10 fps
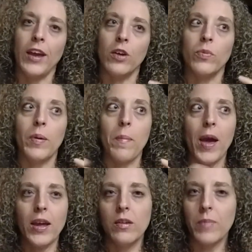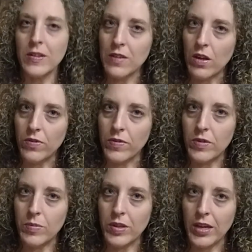I can remind myself of
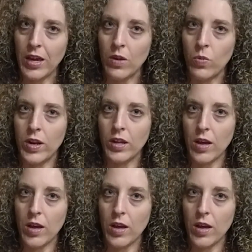the plan when it